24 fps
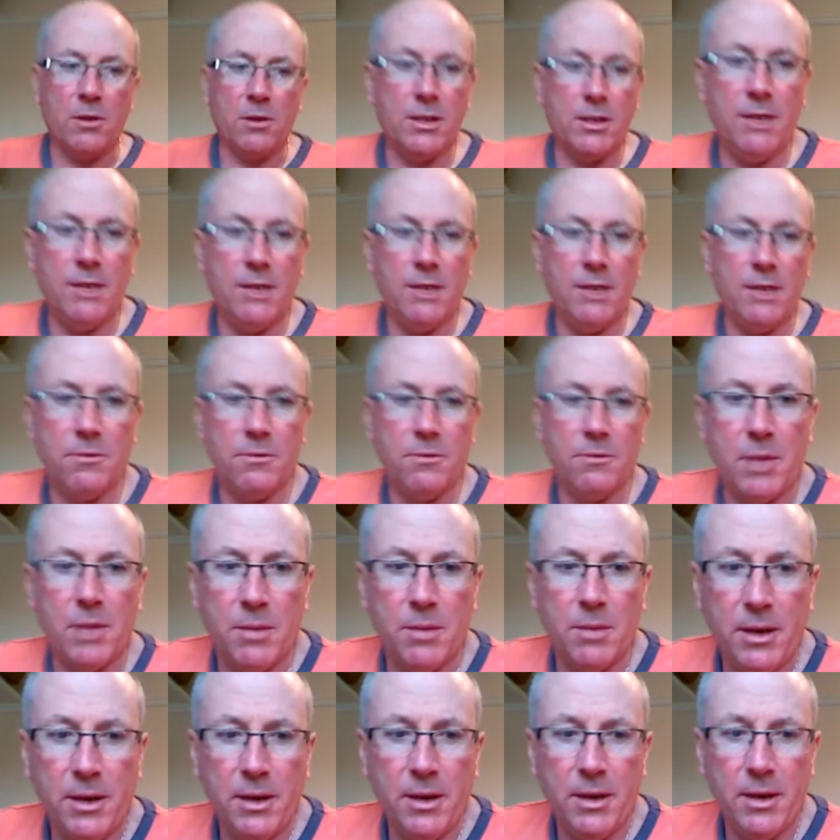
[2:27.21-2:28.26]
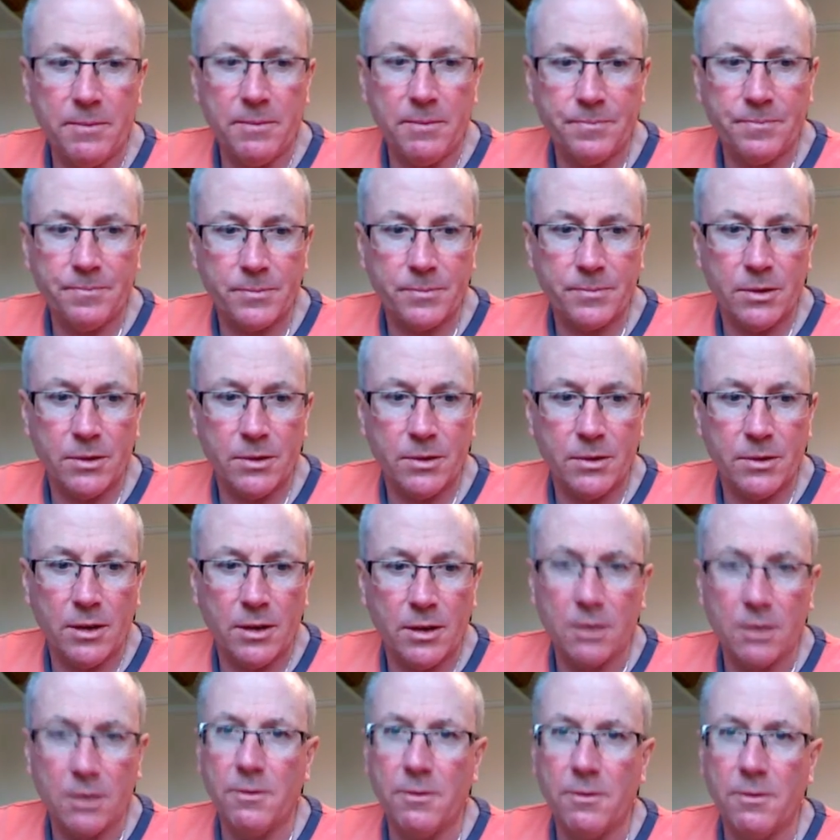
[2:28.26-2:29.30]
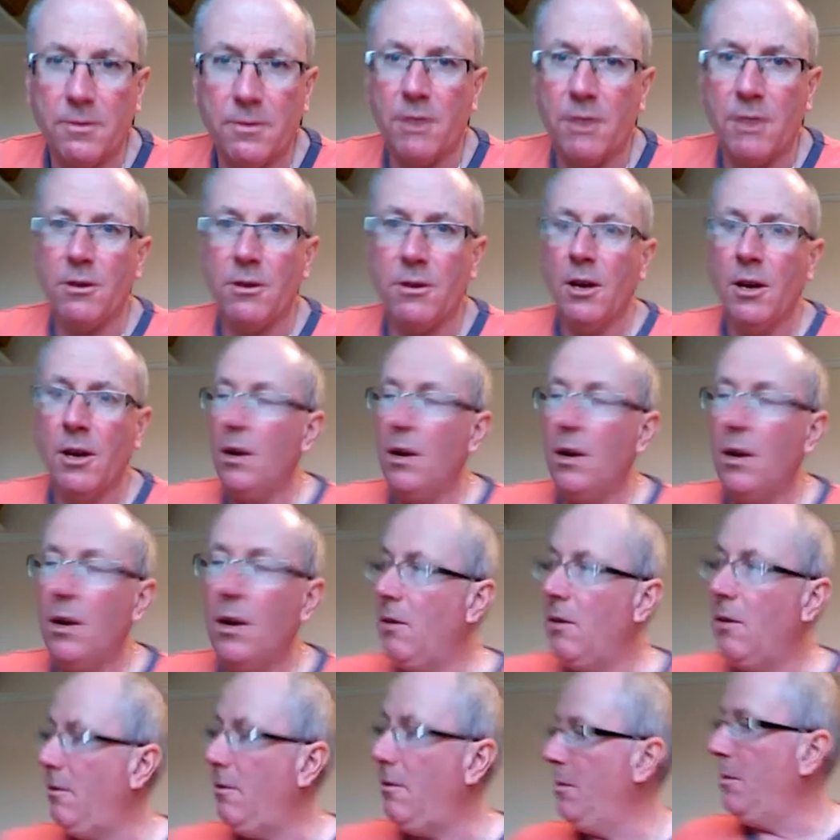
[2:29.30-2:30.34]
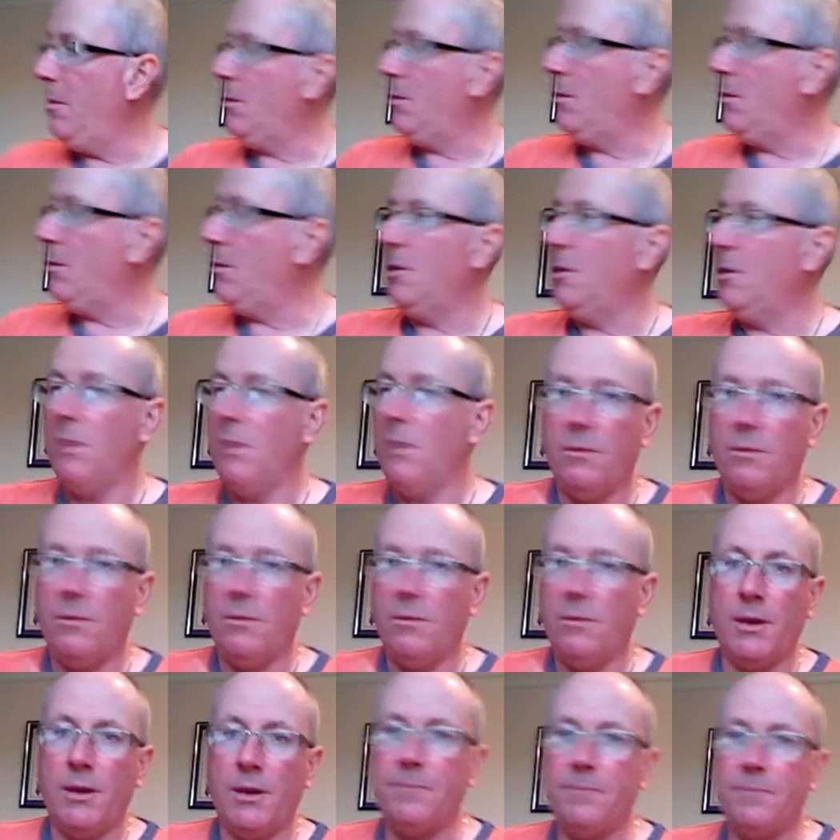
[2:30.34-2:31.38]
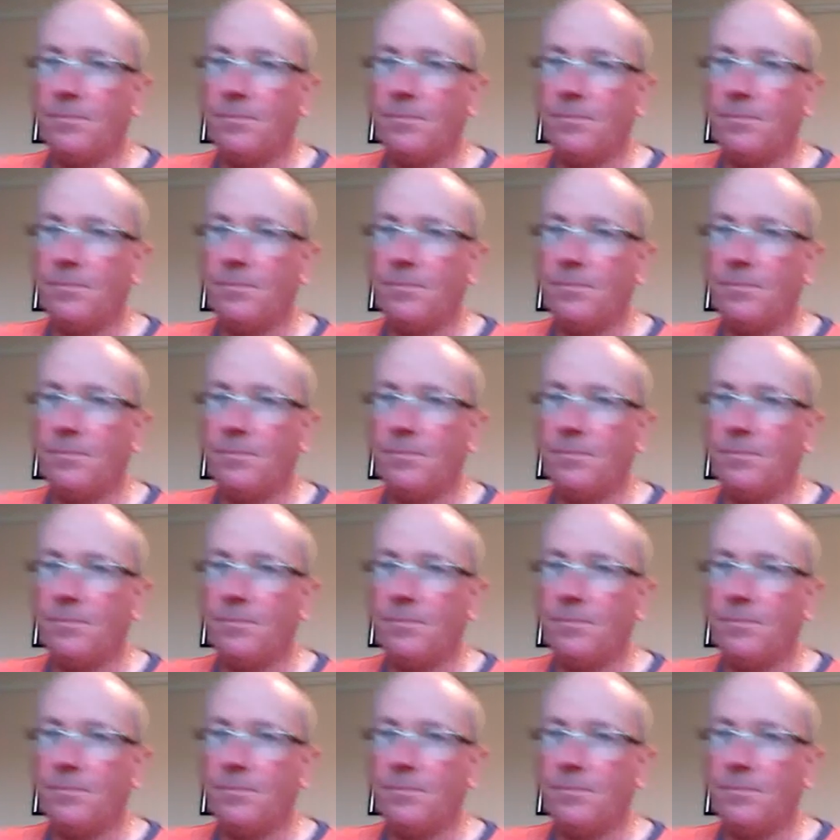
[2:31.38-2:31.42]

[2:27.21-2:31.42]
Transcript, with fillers: in there for Barbie. Can't go far wrong. What have we been up to? Right.